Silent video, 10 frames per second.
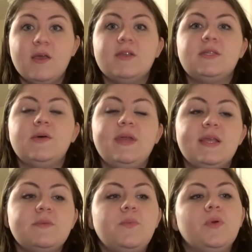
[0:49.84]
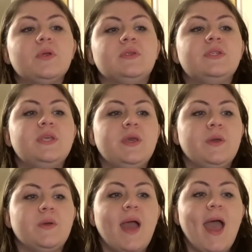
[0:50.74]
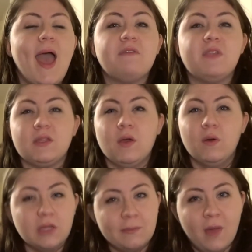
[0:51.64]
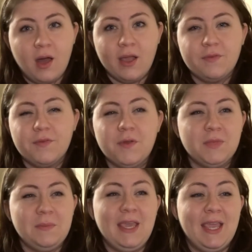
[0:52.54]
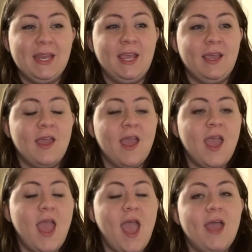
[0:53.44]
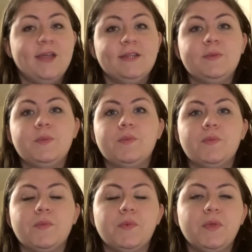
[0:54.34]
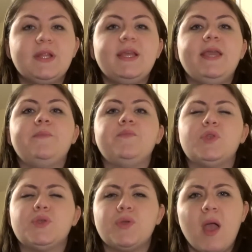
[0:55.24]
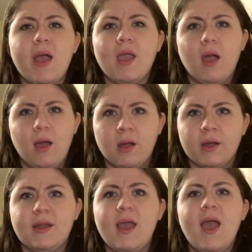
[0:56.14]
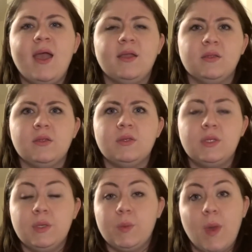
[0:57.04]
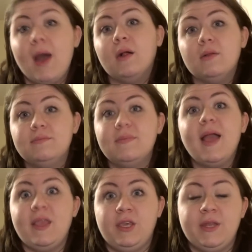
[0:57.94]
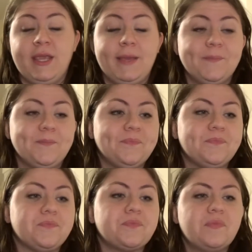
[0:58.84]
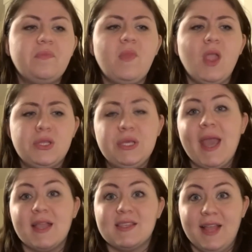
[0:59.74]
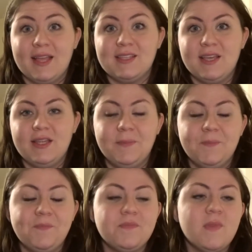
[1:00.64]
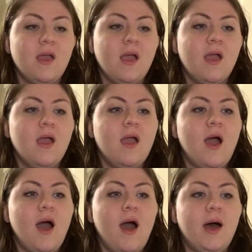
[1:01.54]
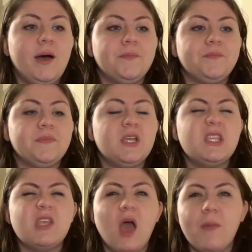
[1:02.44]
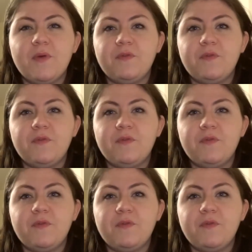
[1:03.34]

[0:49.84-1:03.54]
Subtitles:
So it is important to have that goal in mind from the beginning and really try hard and do well at uni to get selected. The type of